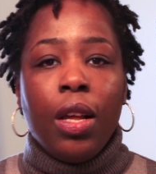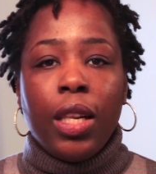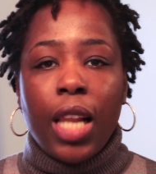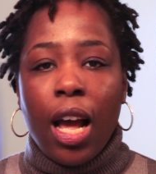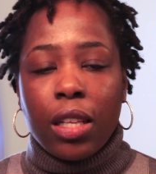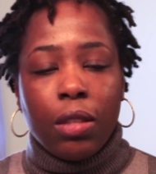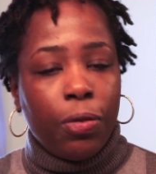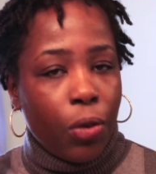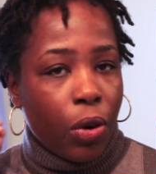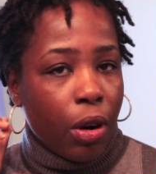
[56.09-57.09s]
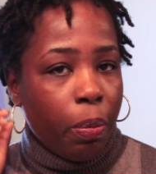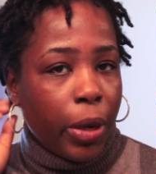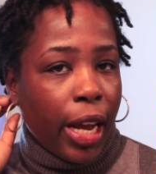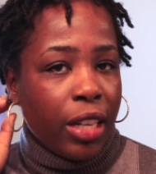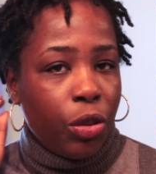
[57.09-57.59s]
locks form,
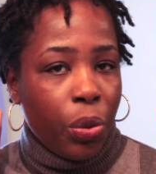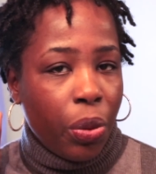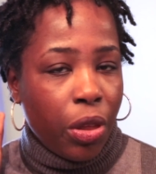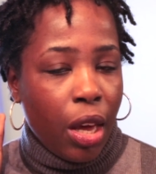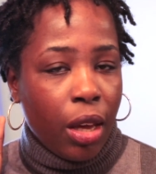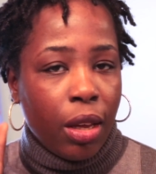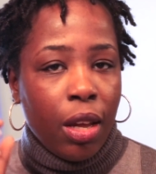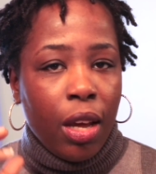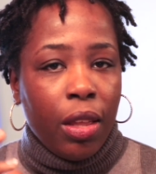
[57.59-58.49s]
but I do think